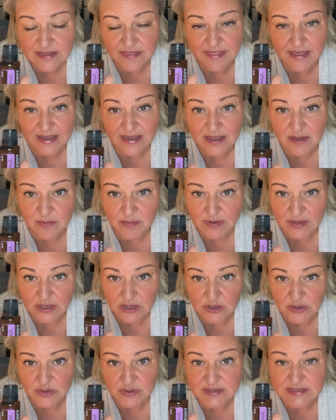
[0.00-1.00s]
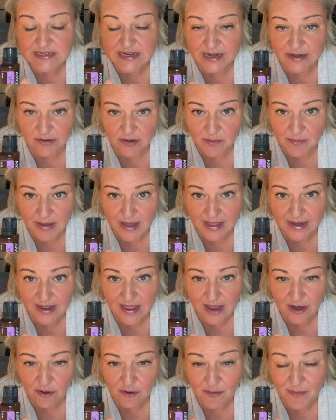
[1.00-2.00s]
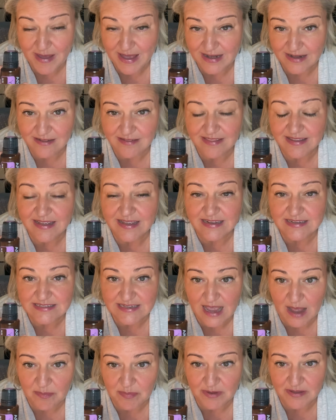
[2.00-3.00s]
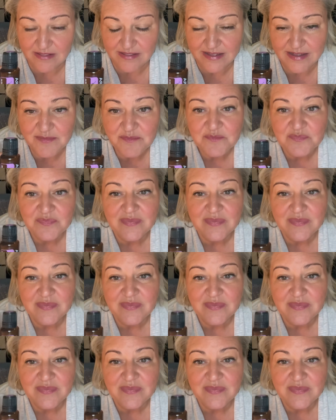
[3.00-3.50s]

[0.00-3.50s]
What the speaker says: that can be used aromatically and topically.